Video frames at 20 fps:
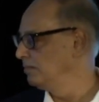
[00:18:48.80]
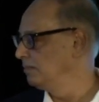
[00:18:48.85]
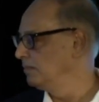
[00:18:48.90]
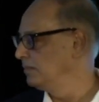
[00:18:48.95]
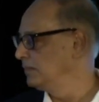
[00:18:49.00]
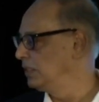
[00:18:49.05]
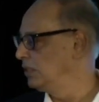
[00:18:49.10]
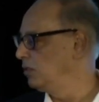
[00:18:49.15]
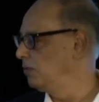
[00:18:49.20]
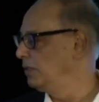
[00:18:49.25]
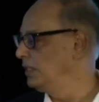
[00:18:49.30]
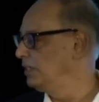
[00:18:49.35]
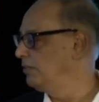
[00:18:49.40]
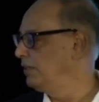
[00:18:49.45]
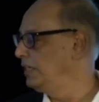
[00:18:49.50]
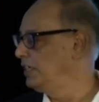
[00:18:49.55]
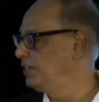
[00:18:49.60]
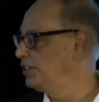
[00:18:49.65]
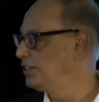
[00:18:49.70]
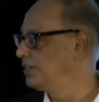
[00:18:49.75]
we
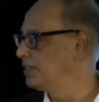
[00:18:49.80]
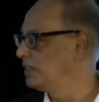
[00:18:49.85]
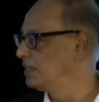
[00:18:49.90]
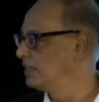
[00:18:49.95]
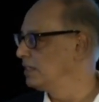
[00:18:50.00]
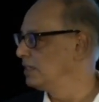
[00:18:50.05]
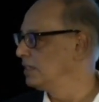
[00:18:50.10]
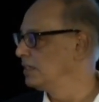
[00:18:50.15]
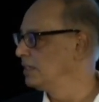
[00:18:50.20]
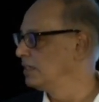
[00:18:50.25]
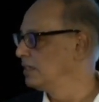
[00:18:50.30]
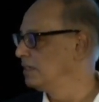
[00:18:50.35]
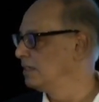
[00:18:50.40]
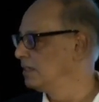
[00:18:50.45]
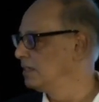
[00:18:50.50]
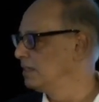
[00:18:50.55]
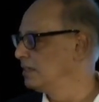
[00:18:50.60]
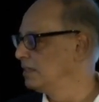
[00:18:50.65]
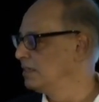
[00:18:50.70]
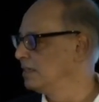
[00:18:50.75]
reached
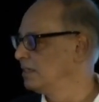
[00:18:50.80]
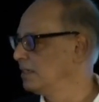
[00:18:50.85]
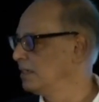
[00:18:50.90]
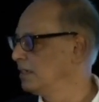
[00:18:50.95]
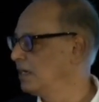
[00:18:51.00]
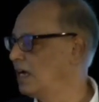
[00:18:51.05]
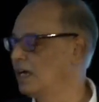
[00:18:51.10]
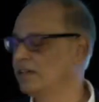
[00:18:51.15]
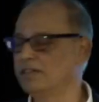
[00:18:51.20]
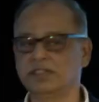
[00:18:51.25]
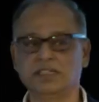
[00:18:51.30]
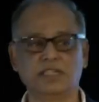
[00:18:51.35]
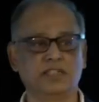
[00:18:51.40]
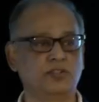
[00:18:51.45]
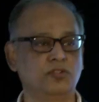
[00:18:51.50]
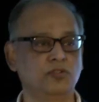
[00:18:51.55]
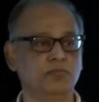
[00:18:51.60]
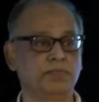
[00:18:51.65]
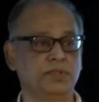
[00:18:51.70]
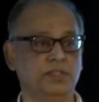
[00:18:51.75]

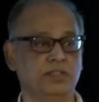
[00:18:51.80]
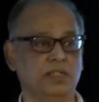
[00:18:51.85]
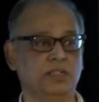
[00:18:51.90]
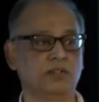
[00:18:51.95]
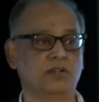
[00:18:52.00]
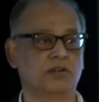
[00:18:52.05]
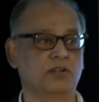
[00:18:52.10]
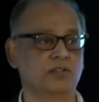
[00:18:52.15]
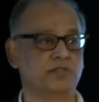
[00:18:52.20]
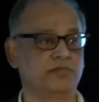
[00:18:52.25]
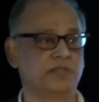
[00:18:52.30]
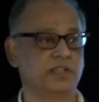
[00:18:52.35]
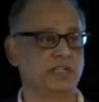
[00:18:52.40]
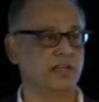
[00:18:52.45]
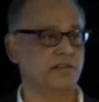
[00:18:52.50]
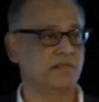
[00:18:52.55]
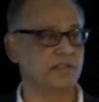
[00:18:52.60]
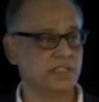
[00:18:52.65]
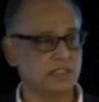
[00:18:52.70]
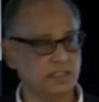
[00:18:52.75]
102% cost
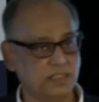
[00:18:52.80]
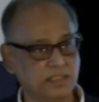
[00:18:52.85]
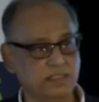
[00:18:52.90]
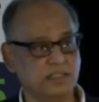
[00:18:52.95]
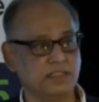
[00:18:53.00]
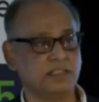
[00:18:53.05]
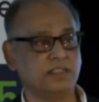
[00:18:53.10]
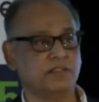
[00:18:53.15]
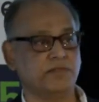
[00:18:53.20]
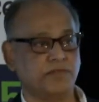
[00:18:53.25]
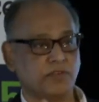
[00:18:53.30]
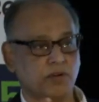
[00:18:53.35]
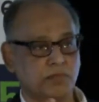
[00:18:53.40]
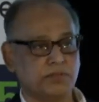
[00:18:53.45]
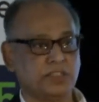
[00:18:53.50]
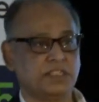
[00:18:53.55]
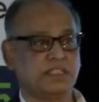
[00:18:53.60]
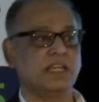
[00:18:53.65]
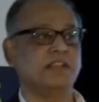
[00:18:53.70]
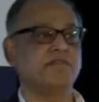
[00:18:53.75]
recovery. This is from
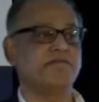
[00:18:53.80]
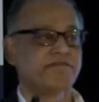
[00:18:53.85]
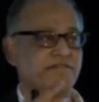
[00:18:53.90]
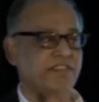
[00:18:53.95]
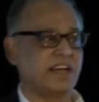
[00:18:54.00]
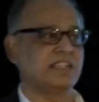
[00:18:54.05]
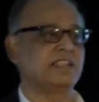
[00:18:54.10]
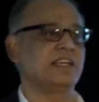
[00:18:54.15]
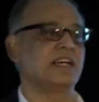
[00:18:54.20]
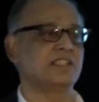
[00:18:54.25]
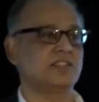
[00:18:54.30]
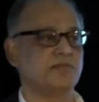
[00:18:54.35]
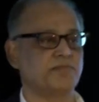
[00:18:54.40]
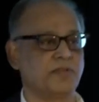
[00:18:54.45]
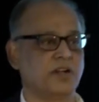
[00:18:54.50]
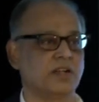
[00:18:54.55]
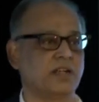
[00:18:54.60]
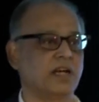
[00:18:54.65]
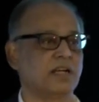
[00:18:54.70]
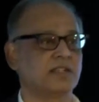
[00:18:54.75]
self-financed
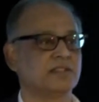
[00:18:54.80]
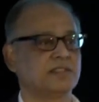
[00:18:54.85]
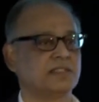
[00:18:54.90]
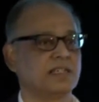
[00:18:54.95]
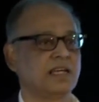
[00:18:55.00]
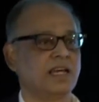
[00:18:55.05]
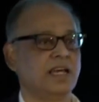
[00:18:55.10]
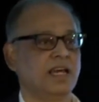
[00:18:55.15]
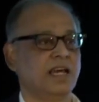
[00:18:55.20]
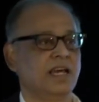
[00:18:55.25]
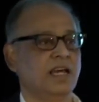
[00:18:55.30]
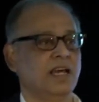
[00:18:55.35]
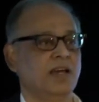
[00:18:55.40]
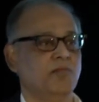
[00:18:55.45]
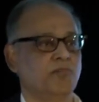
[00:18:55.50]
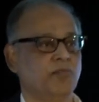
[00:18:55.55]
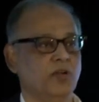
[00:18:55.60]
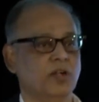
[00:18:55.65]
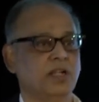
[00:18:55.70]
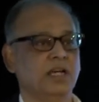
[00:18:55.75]
products,
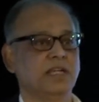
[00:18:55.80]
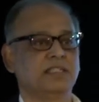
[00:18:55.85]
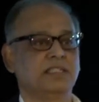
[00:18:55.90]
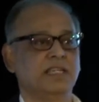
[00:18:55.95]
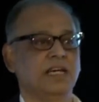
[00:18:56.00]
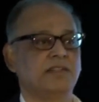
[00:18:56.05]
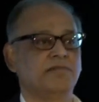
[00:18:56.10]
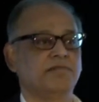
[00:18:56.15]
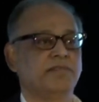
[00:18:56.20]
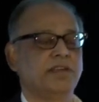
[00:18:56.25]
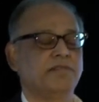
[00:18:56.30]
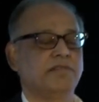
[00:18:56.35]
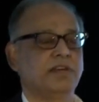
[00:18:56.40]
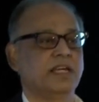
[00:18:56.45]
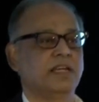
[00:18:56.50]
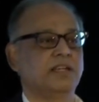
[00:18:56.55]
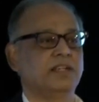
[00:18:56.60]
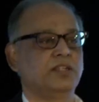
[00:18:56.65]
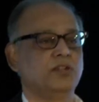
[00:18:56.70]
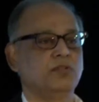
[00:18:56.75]
products that we
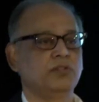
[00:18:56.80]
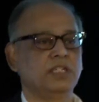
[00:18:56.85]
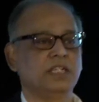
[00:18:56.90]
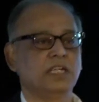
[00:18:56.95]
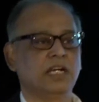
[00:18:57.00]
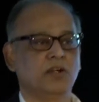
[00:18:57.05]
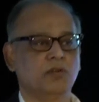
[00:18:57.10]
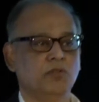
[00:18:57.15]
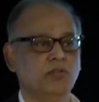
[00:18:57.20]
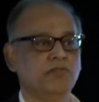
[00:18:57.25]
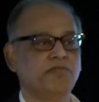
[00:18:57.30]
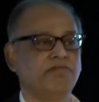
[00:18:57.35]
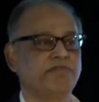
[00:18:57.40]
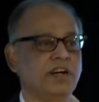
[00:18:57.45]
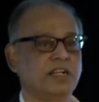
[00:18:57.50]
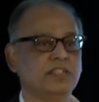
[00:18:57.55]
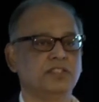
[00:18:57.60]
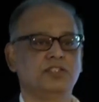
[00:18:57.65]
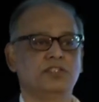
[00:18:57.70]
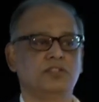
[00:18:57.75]
were using our own
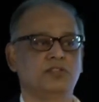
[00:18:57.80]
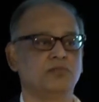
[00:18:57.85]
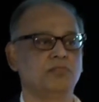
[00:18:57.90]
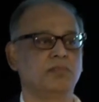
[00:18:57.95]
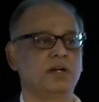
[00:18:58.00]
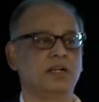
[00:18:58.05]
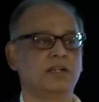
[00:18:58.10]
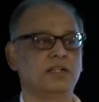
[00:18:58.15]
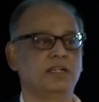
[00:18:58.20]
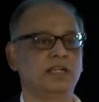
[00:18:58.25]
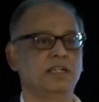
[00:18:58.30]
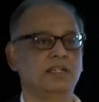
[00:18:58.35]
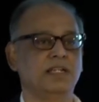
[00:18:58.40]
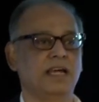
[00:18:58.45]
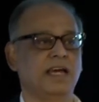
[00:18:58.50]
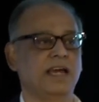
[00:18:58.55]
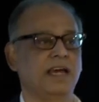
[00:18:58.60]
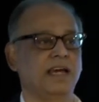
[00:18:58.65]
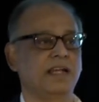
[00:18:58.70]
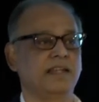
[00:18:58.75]
funds to market.
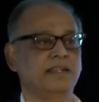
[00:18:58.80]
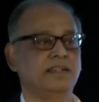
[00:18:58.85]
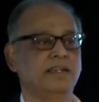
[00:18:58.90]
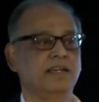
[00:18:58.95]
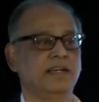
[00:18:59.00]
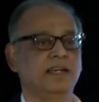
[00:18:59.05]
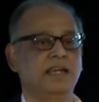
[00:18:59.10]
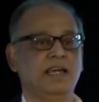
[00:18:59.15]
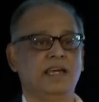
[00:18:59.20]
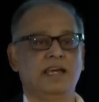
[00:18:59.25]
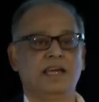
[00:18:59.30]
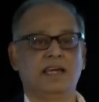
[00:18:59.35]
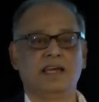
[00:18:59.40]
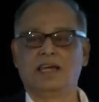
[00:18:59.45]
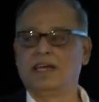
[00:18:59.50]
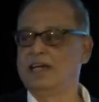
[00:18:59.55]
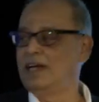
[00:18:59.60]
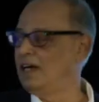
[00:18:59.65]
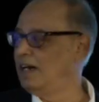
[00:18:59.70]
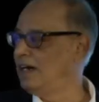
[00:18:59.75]
And
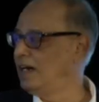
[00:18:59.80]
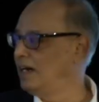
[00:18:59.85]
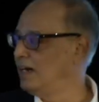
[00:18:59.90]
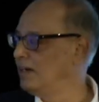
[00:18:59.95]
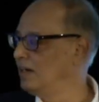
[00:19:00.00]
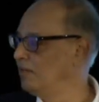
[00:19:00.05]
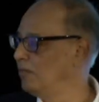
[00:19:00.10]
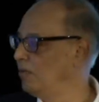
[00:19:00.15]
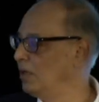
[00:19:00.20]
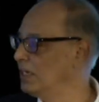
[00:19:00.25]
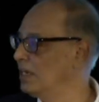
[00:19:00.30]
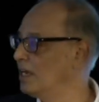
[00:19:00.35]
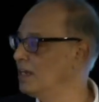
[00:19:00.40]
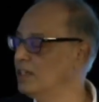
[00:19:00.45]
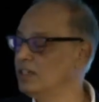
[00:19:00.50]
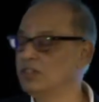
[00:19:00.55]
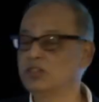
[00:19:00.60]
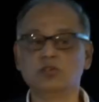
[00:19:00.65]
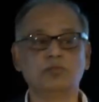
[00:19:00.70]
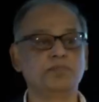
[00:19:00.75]

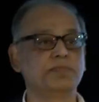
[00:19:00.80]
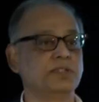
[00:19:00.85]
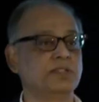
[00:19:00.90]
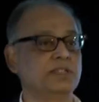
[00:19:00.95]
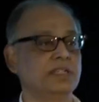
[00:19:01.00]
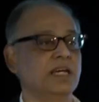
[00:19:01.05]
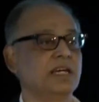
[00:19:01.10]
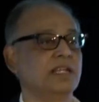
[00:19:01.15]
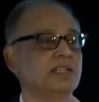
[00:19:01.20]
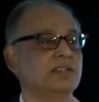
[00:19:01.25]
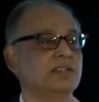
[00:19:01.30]
102%